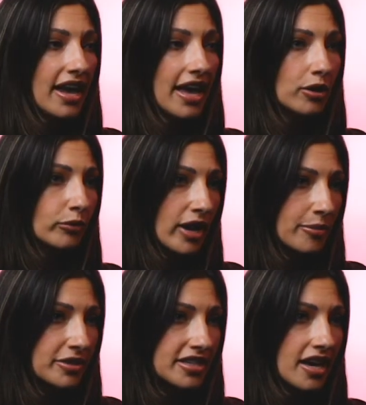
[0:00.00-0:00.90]
I had a
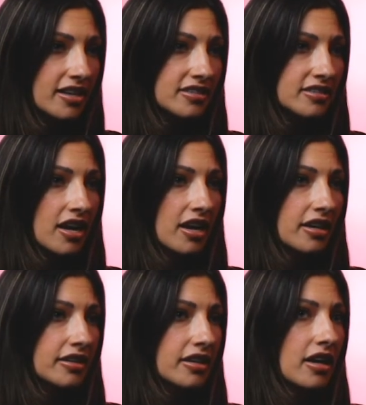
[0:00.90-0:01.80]
rapid test
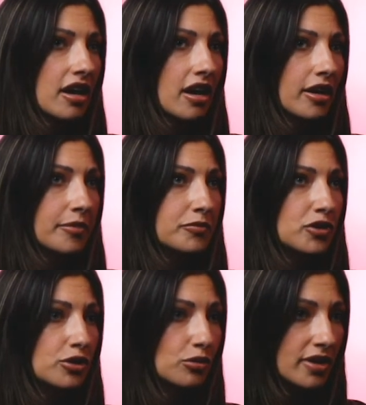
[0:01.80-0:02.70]
done
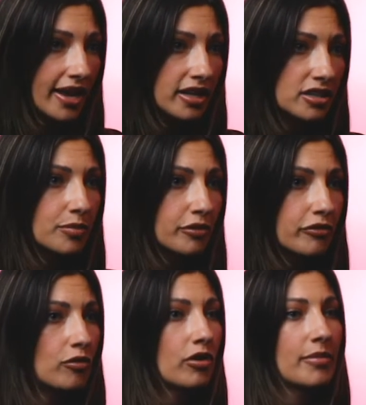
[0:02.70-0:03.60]
2 days
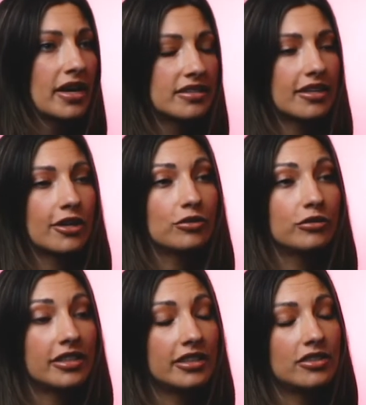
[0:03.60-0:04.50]
before my
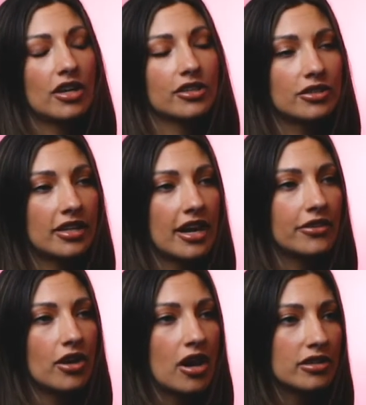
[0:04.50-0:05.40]
scheduled induction
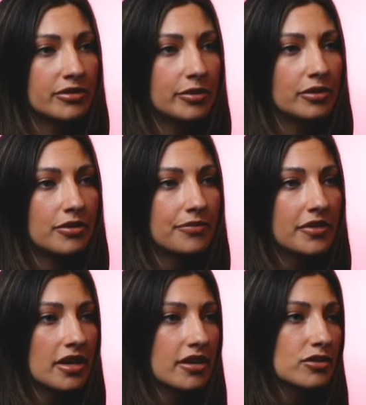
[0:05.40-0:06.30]
at the hospital.
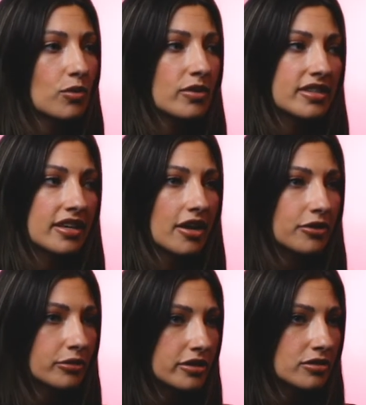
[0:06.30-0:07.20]
So once they
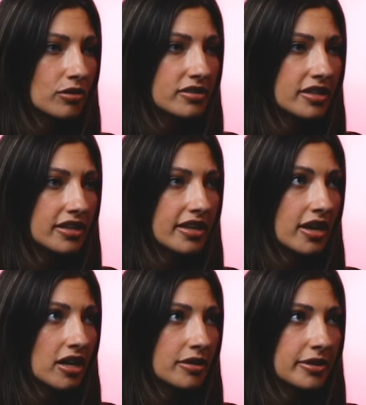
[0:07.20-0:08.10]
got the results in,
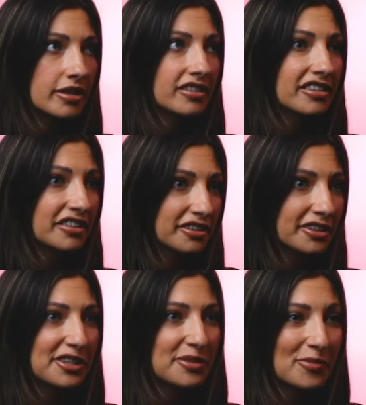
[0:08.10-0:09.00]
they got them in
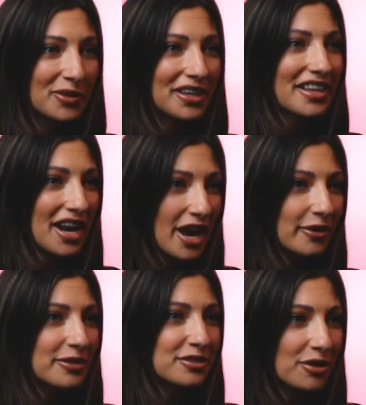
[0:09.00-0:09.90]
literally the morning that
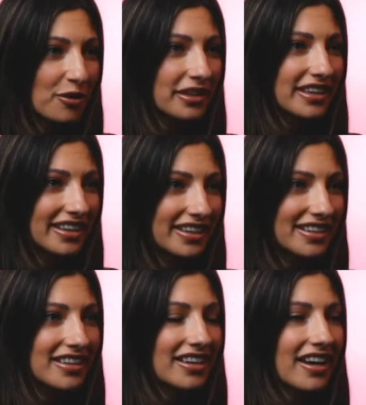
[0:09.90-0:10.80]
I was going
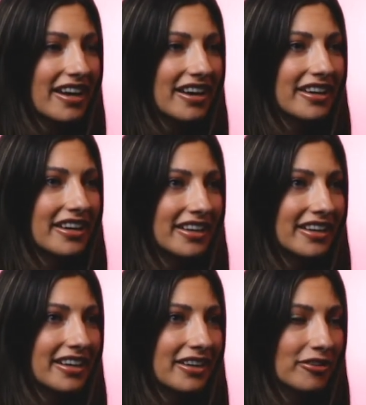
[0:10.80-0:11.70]
in
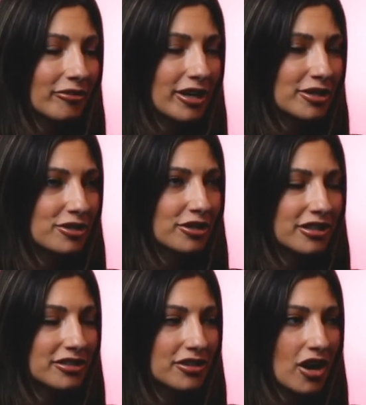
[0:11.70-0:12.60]
and getting
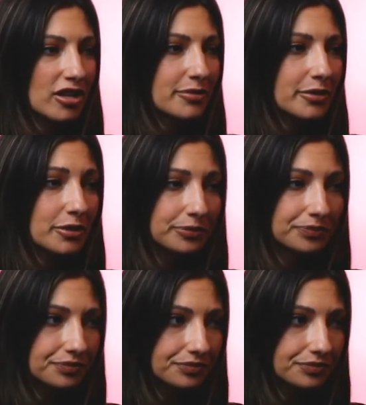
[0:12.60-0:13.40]
registered into the hospital.